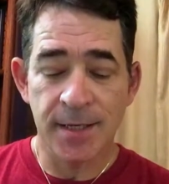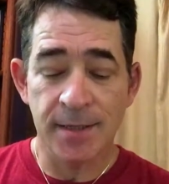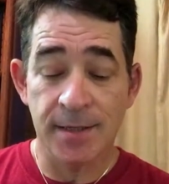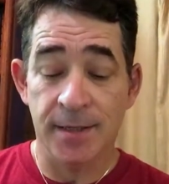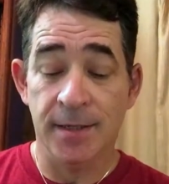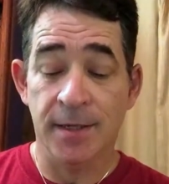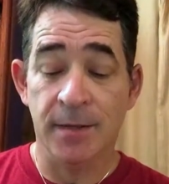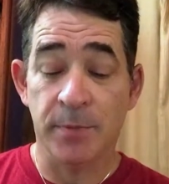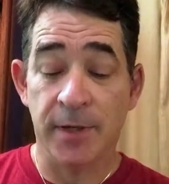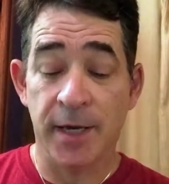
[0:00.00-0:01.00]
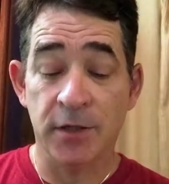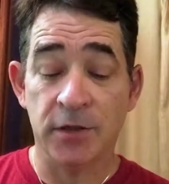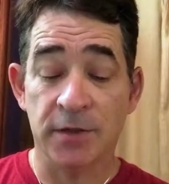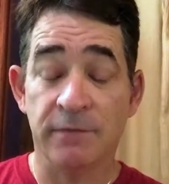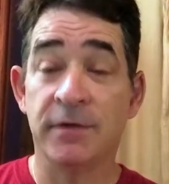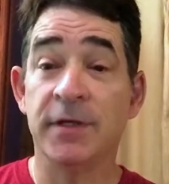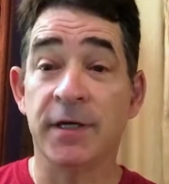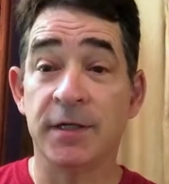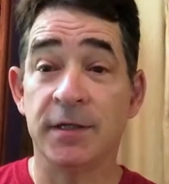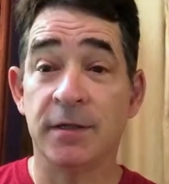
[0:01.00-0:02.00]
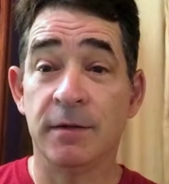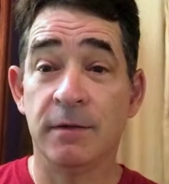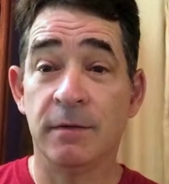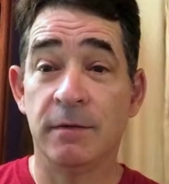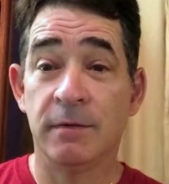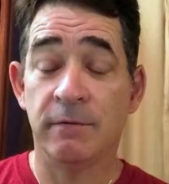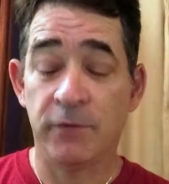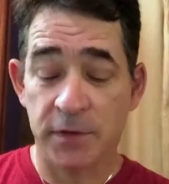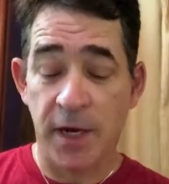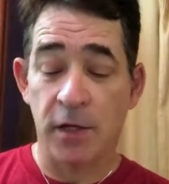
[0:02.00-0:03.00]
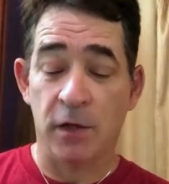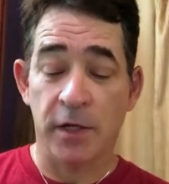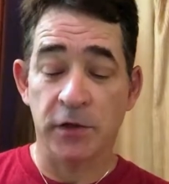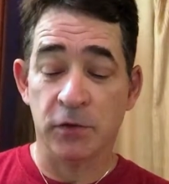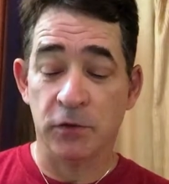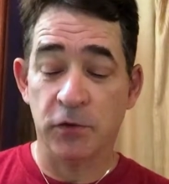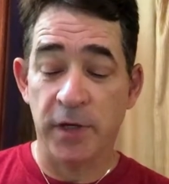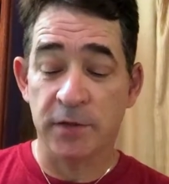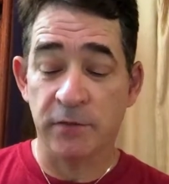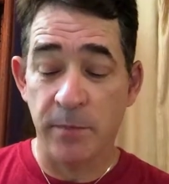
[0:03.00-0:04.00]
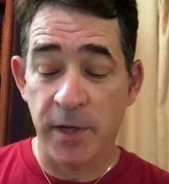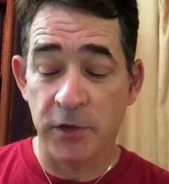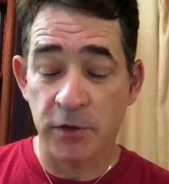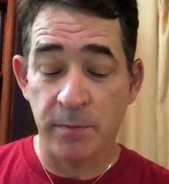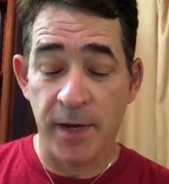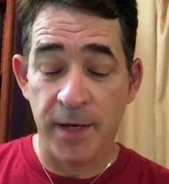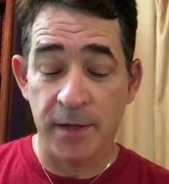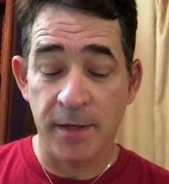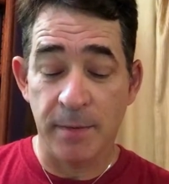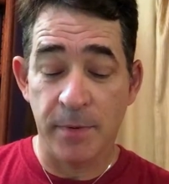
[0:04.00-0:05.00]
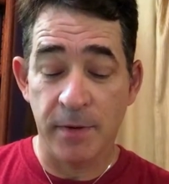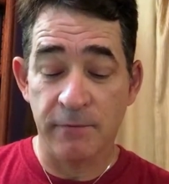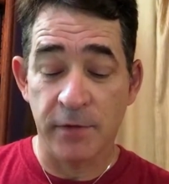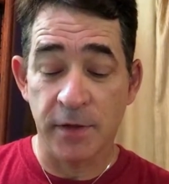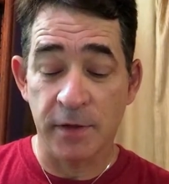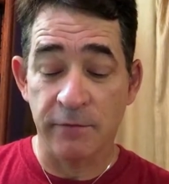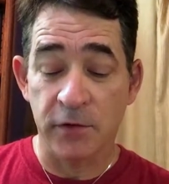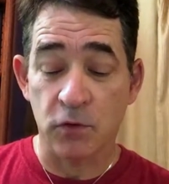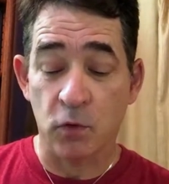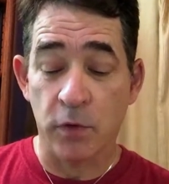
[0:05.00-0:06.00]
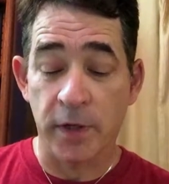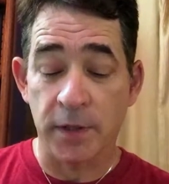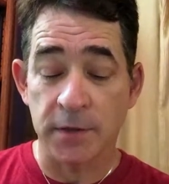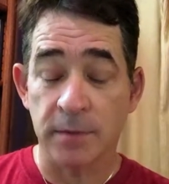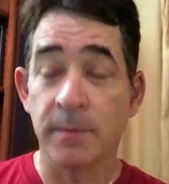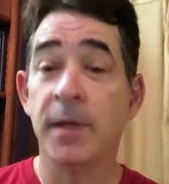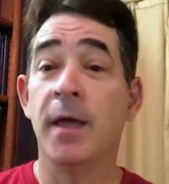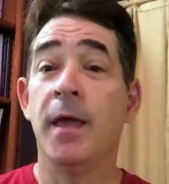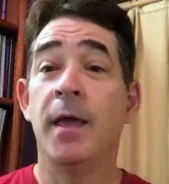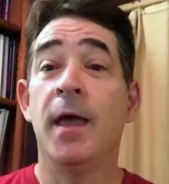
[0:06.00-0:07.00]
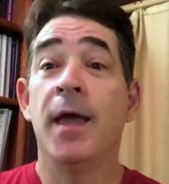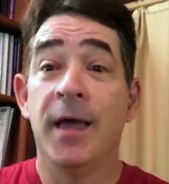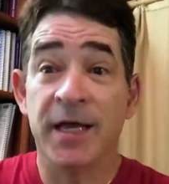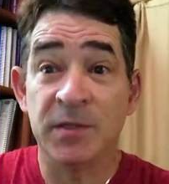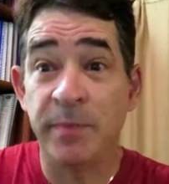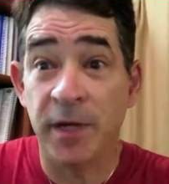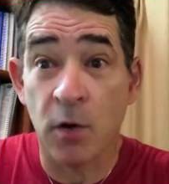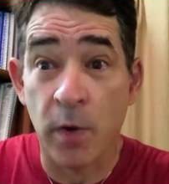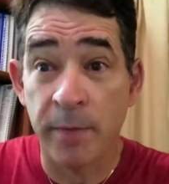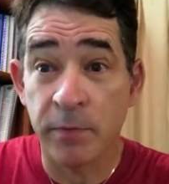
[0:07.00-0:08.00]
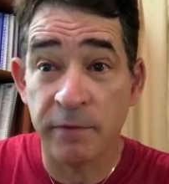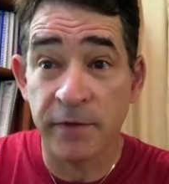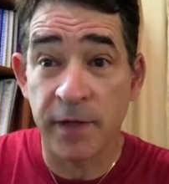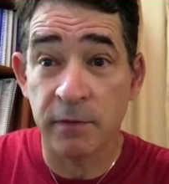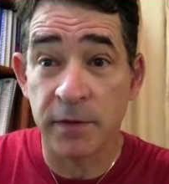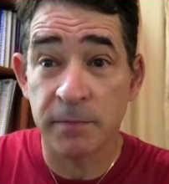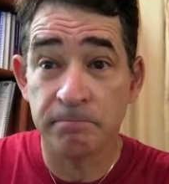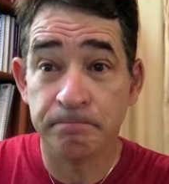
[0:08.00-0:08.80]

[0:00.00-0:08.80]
And the implications of this for psychological transformation may end up for the individual organism as being quite profound.